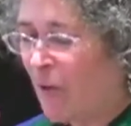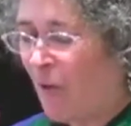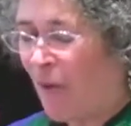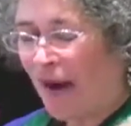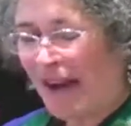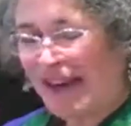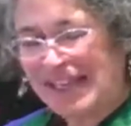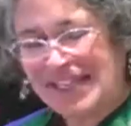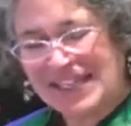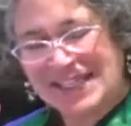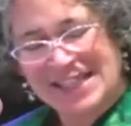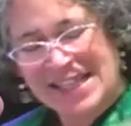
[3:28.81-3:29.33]

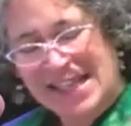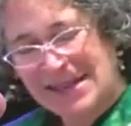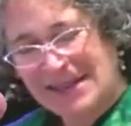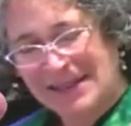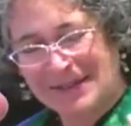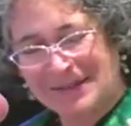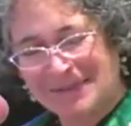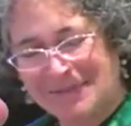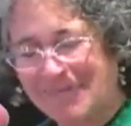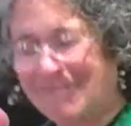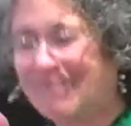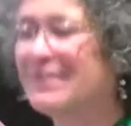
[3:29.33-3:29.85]
Why does that,
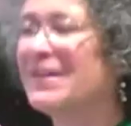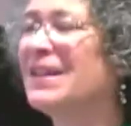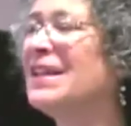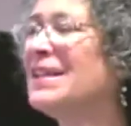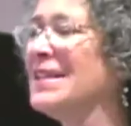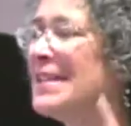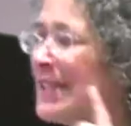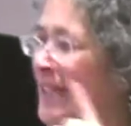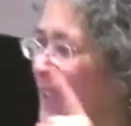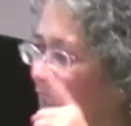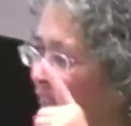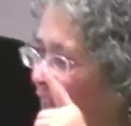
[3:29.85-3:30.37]

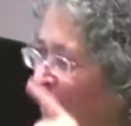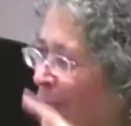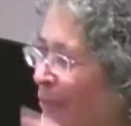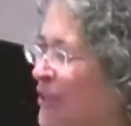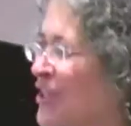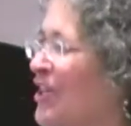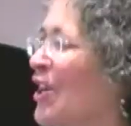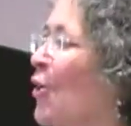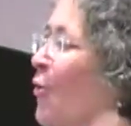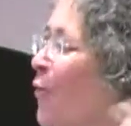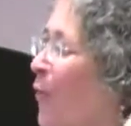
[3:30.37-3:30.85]
it's the language.